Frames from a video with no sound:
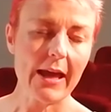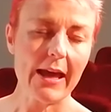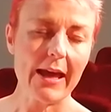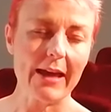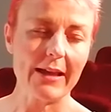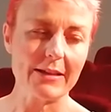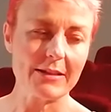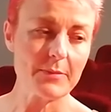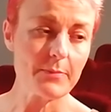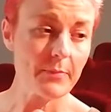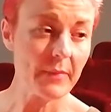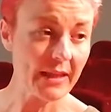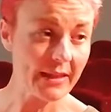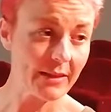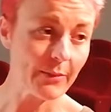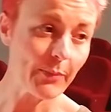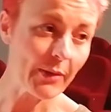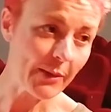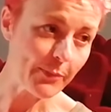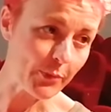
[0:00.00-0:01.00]
and meet
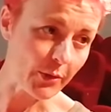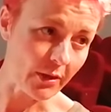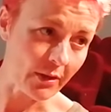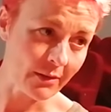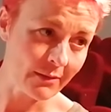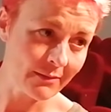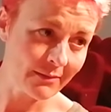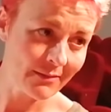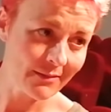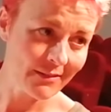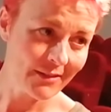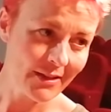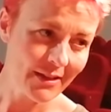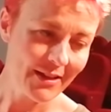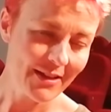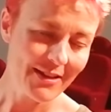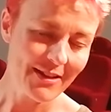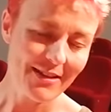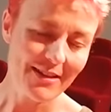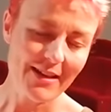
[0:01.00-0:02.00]
the people.
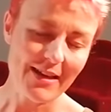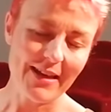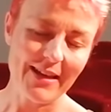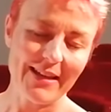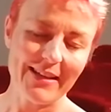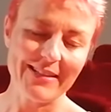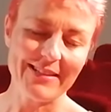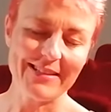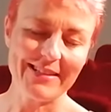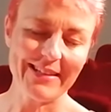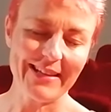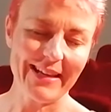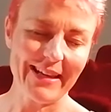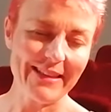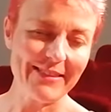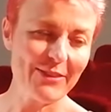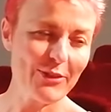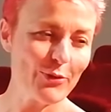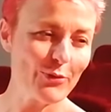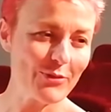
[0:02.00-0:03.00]
And
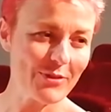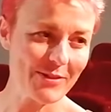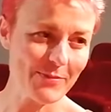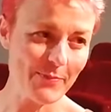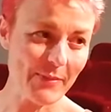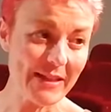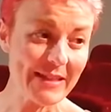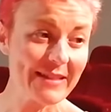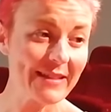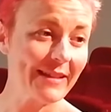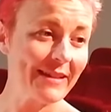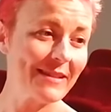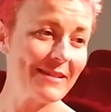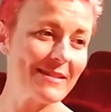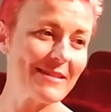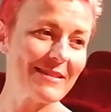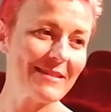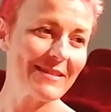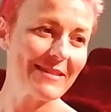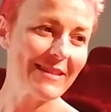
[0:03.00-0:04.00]
in those
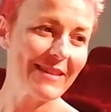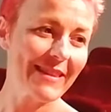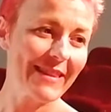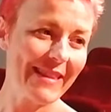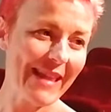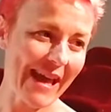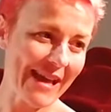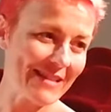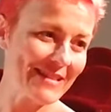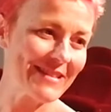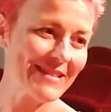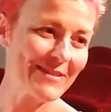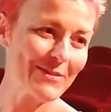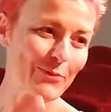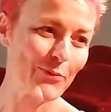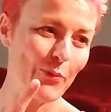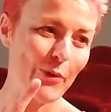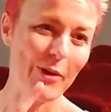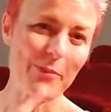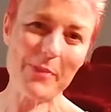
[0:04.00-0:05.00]
meetings,
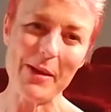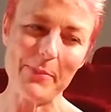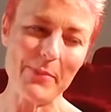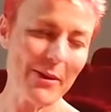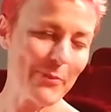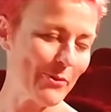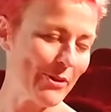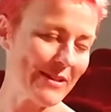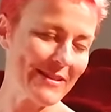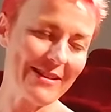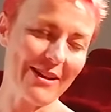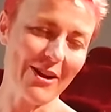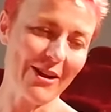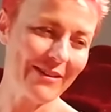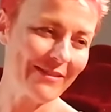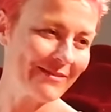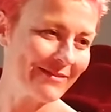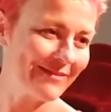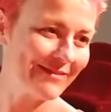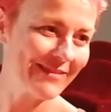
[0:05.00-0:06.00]
that's where my memories are.
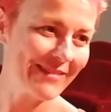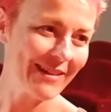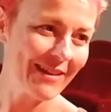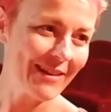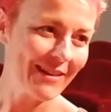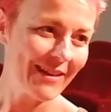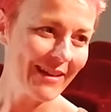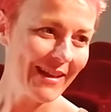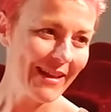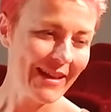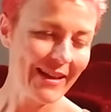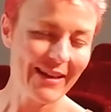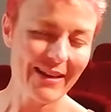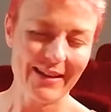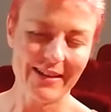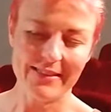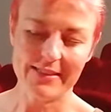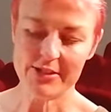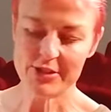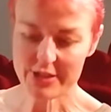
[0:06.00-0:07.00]

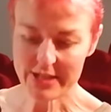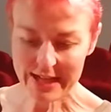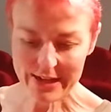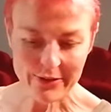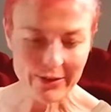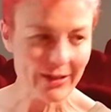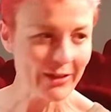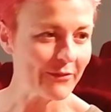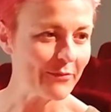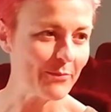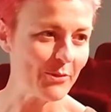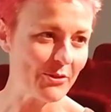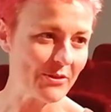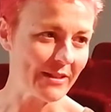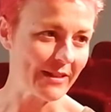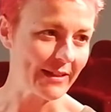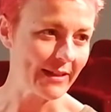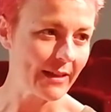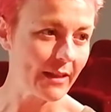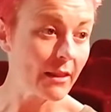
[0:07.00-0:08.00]
The sharing of
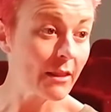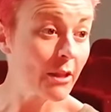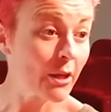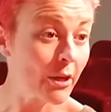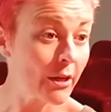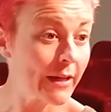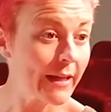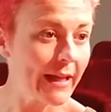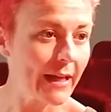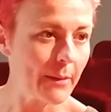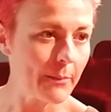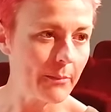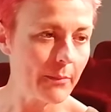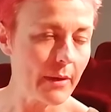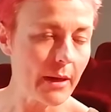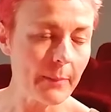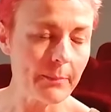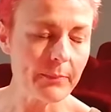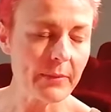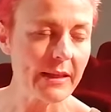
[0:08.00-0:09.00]
music, learning
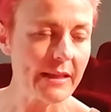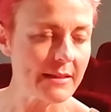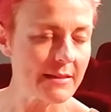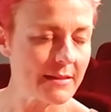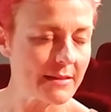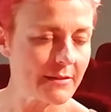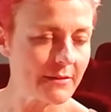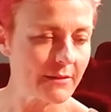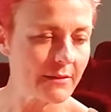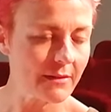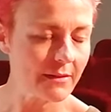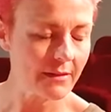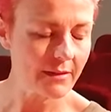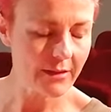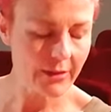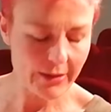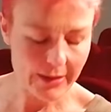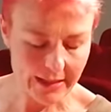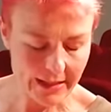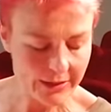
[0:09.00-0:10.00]
a piece,
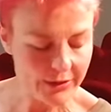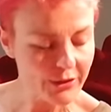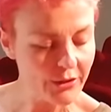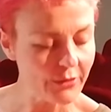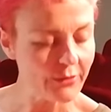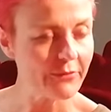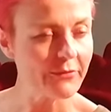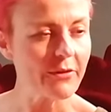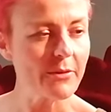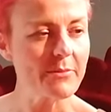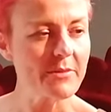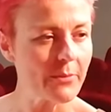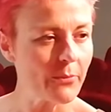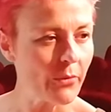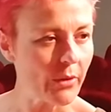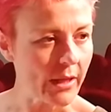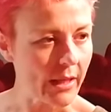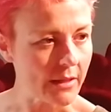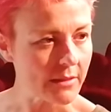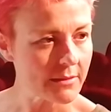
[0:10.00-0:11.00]
learning a tune from
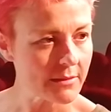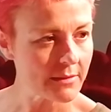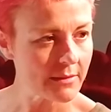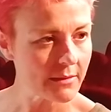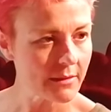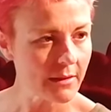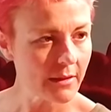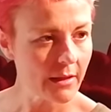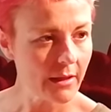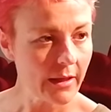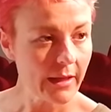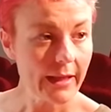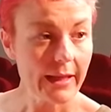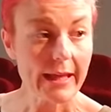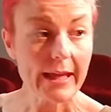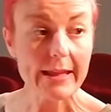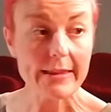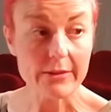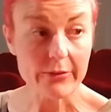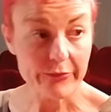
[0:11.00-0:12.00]
someone else
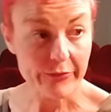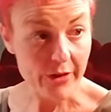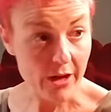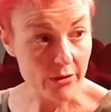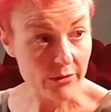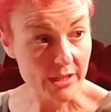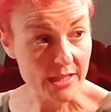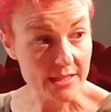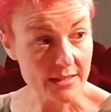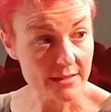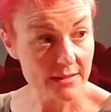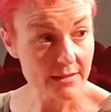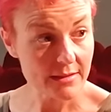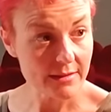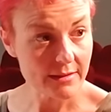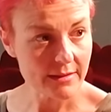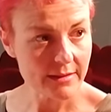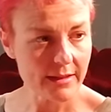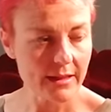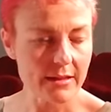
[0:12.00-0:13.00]
in the Far East.
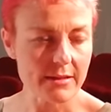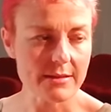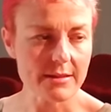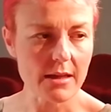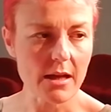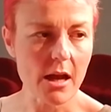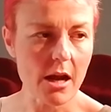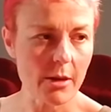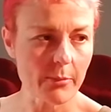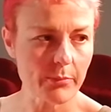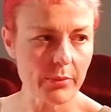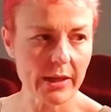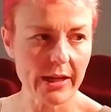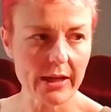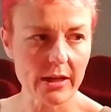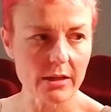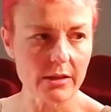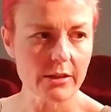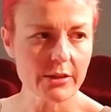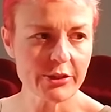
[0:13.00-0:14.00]
There's a harp
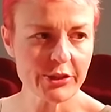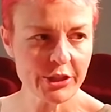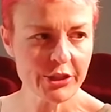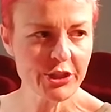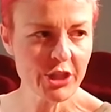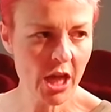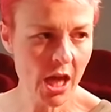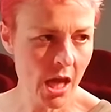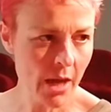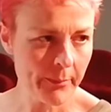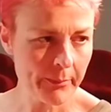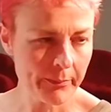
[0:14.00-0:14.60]
player, Chincha,